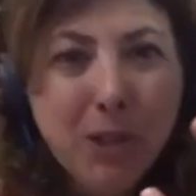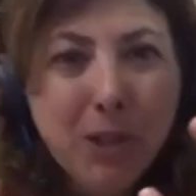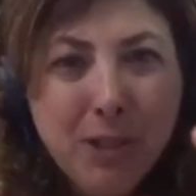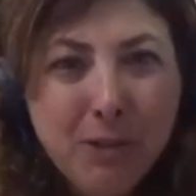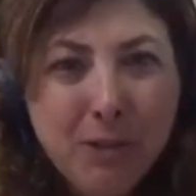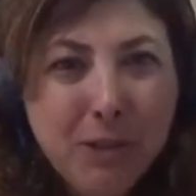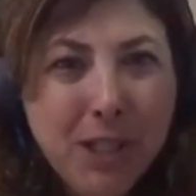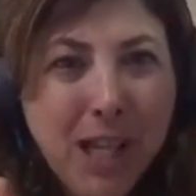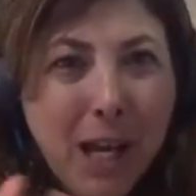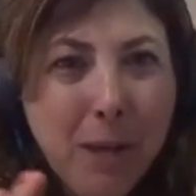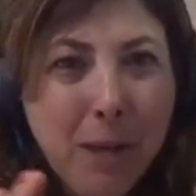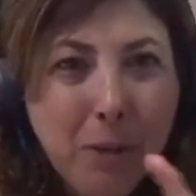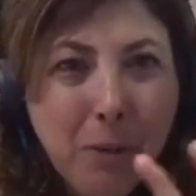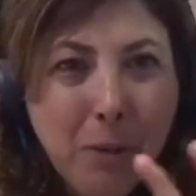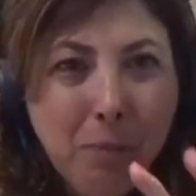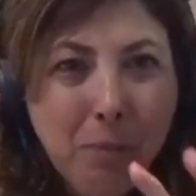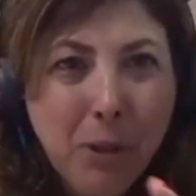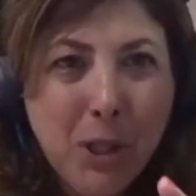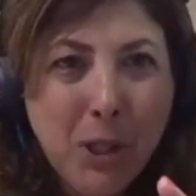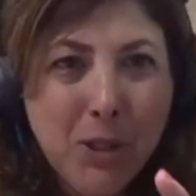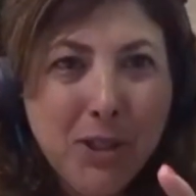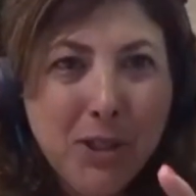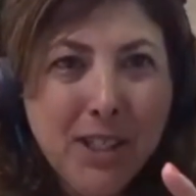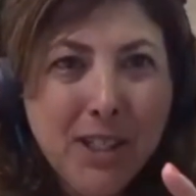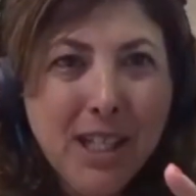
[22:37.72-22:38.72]
type of
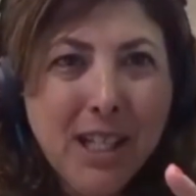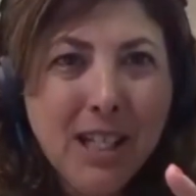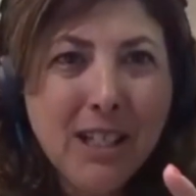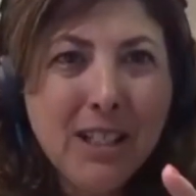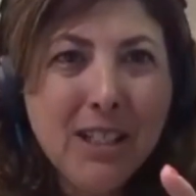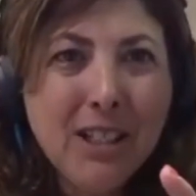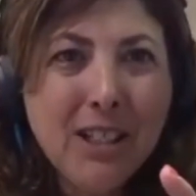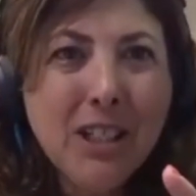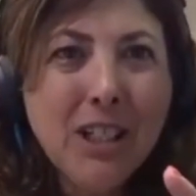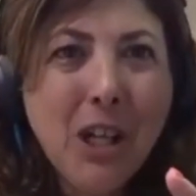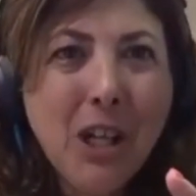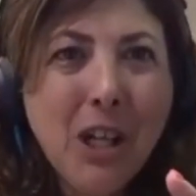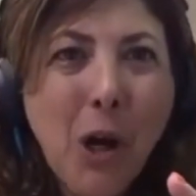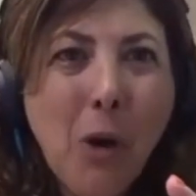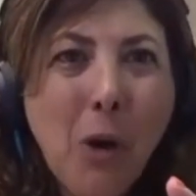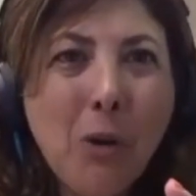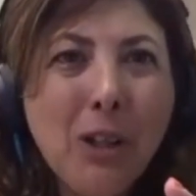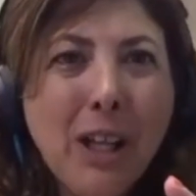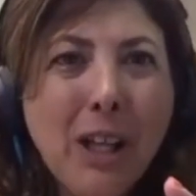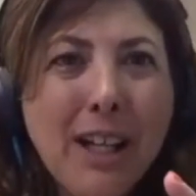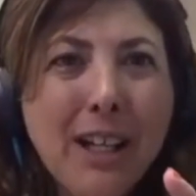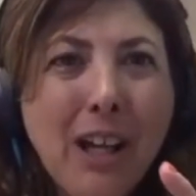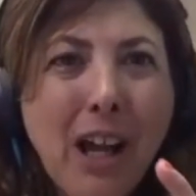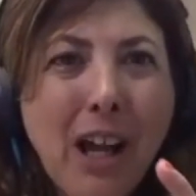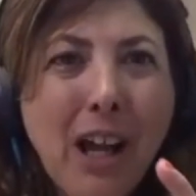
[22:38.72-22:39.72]
person,
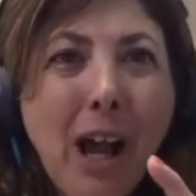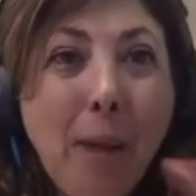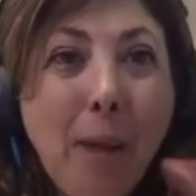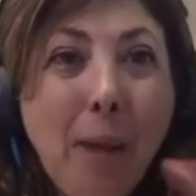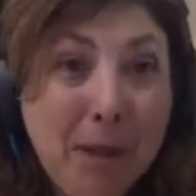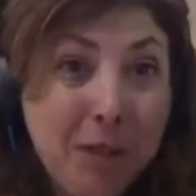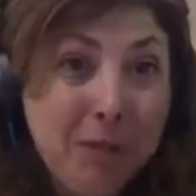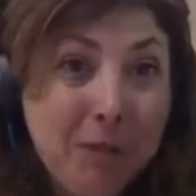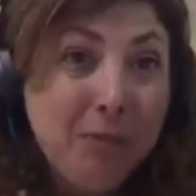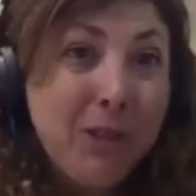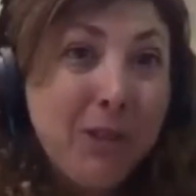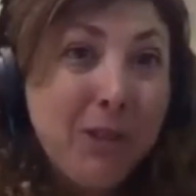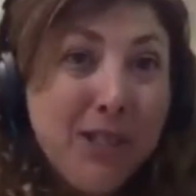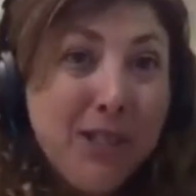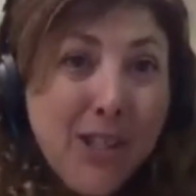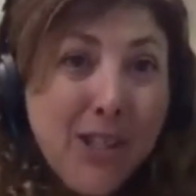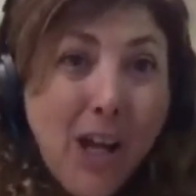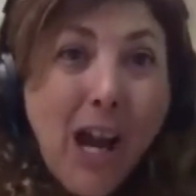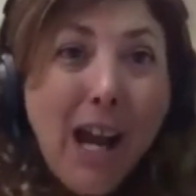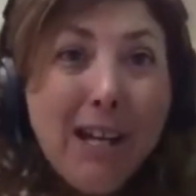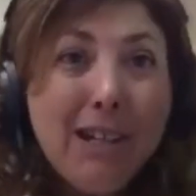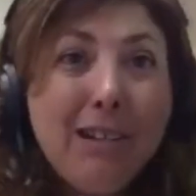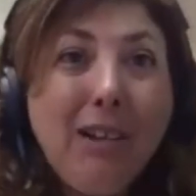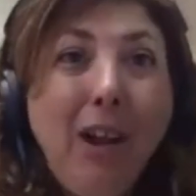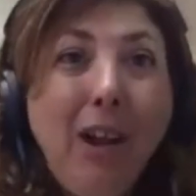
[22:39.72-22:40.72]
because
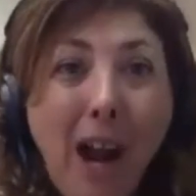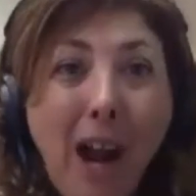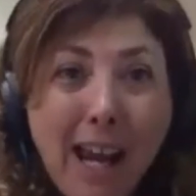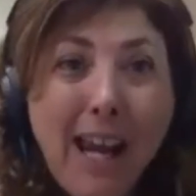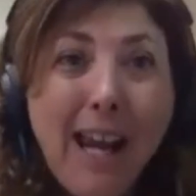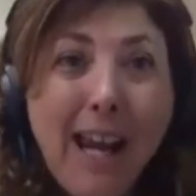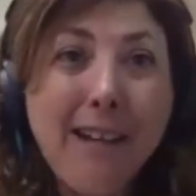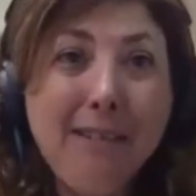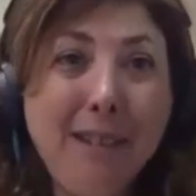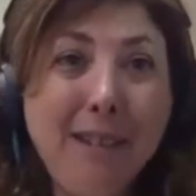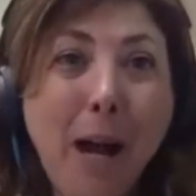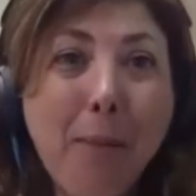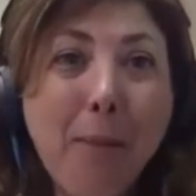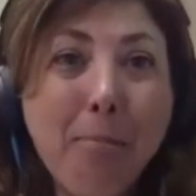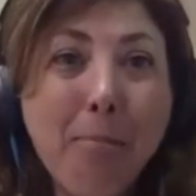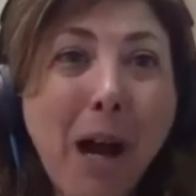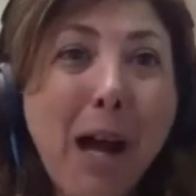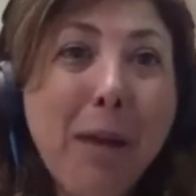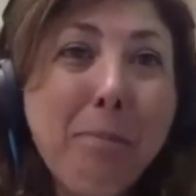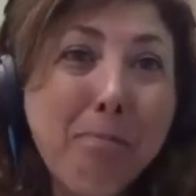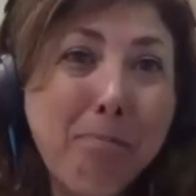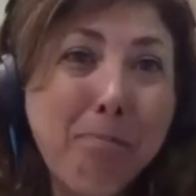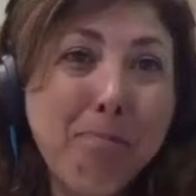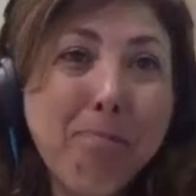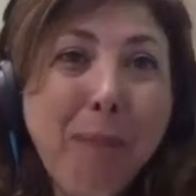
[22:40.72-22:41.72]
I got
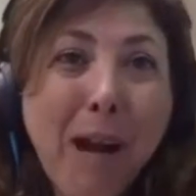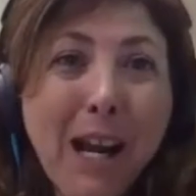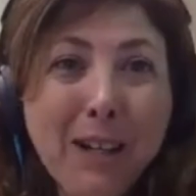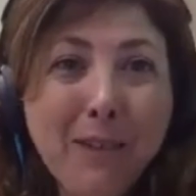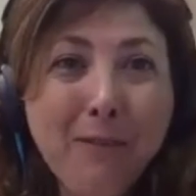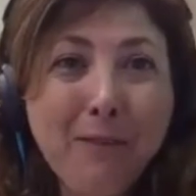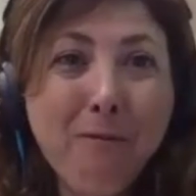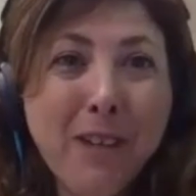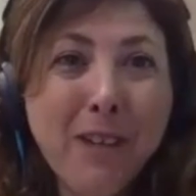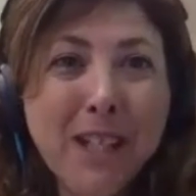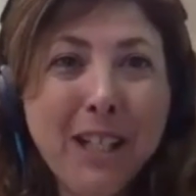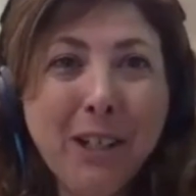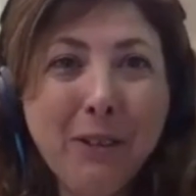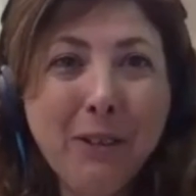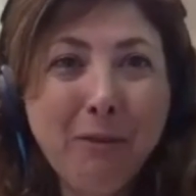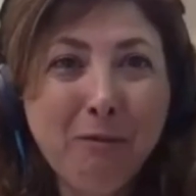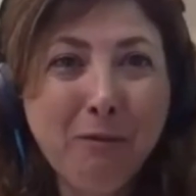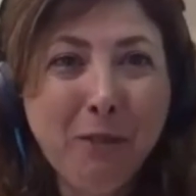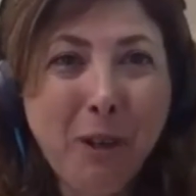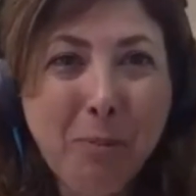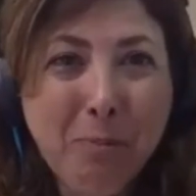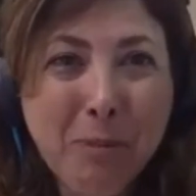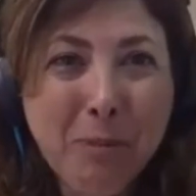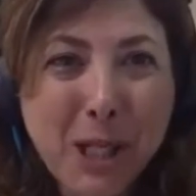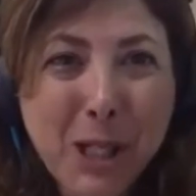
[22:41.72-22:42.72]
my bike fitting
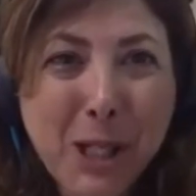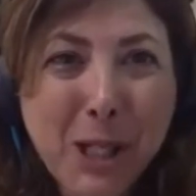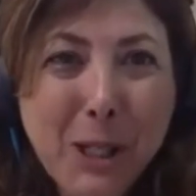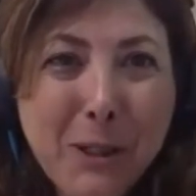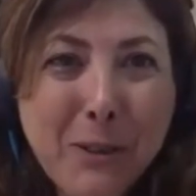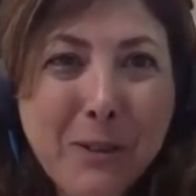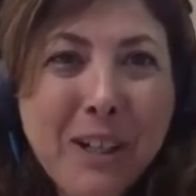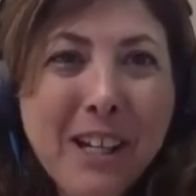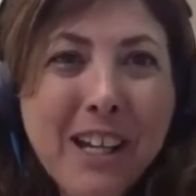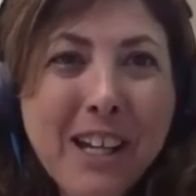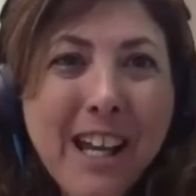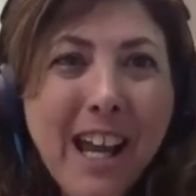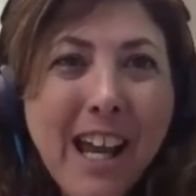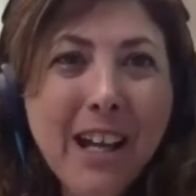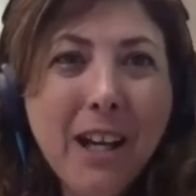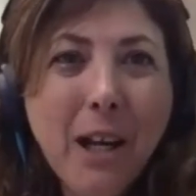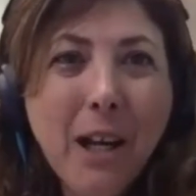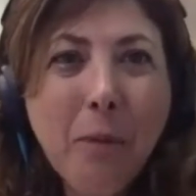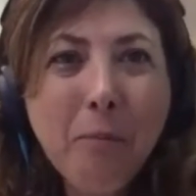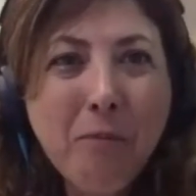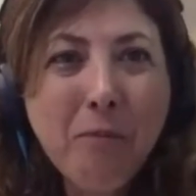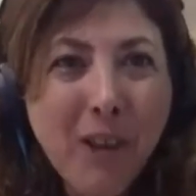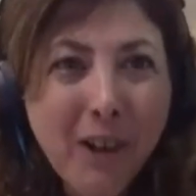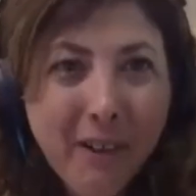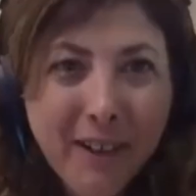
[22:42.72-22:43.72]
from you and
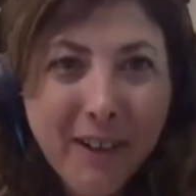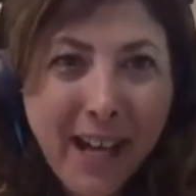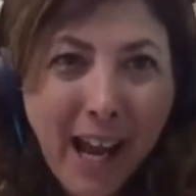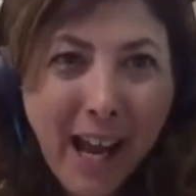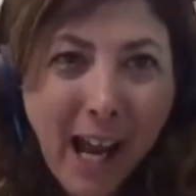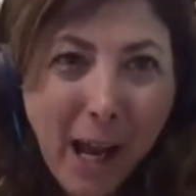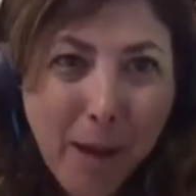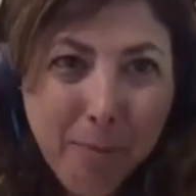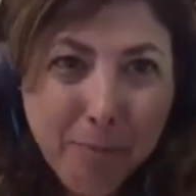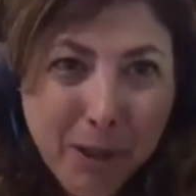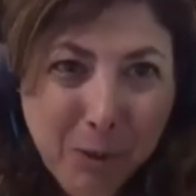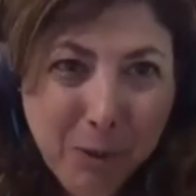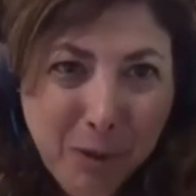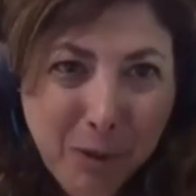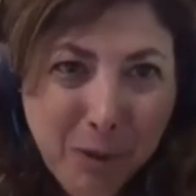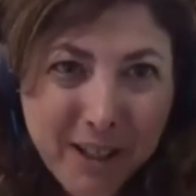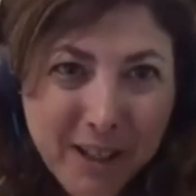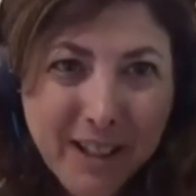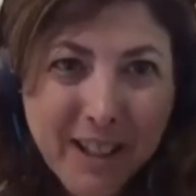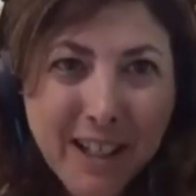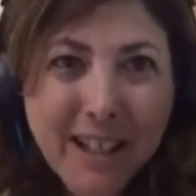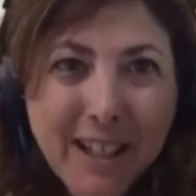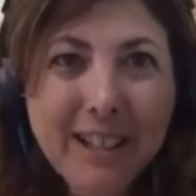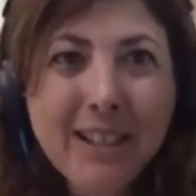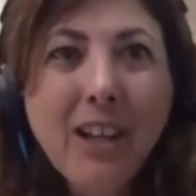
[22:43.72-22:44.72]
I'm very happy with
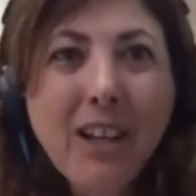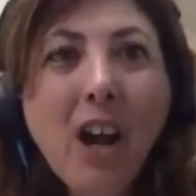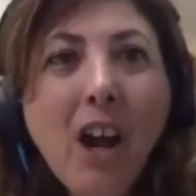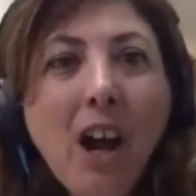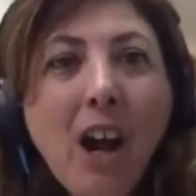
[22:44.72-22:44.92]
it.